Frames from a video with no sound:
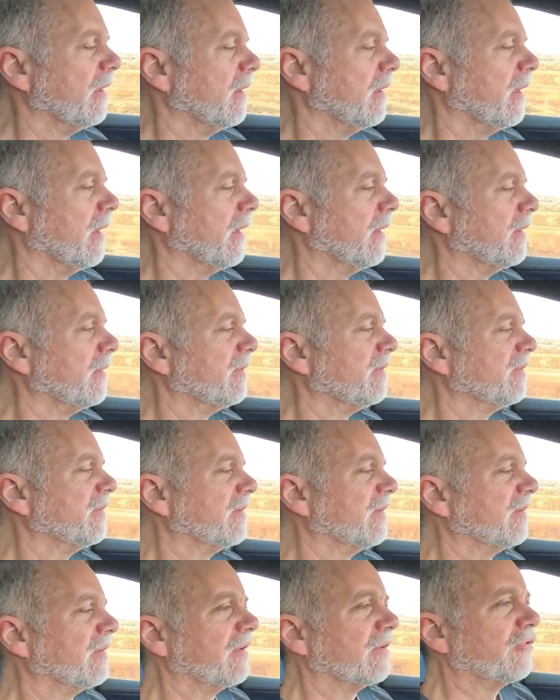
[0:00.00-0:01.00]
and
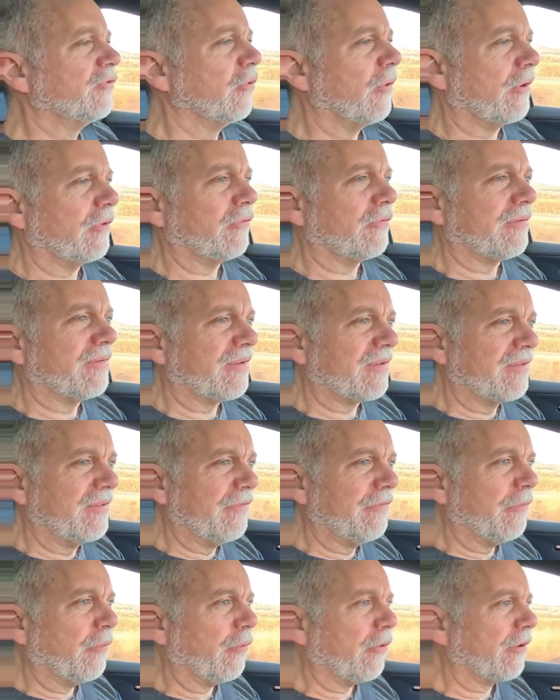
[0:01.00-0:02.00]
did
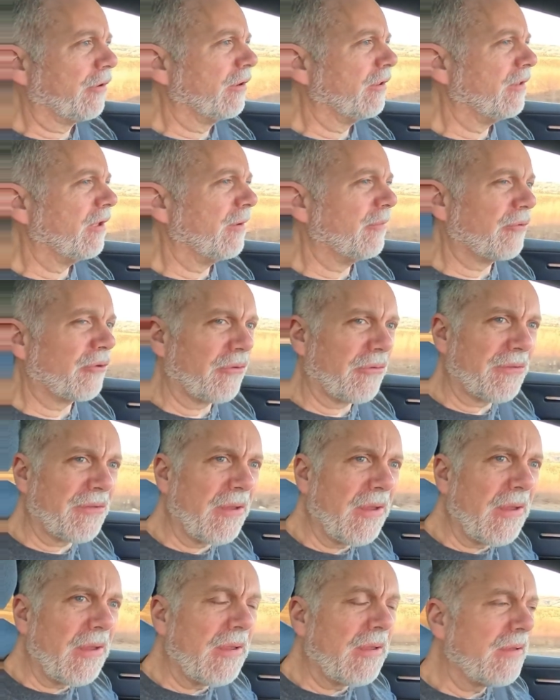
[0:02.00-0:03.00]
264 kilometers.
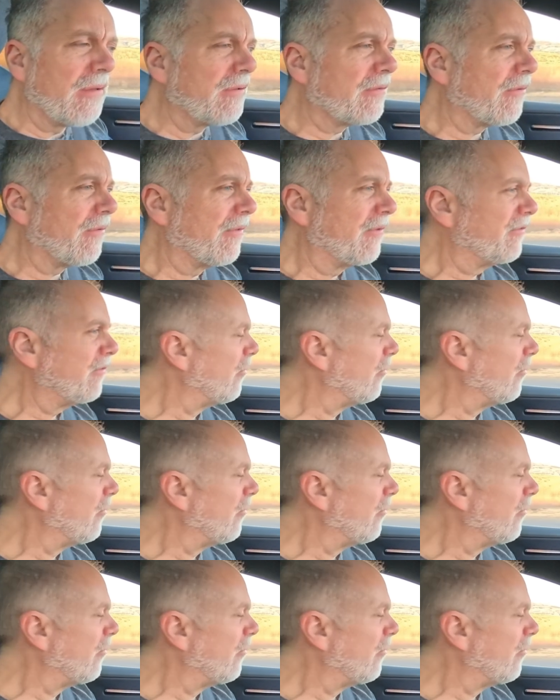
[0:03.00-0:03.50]
So this is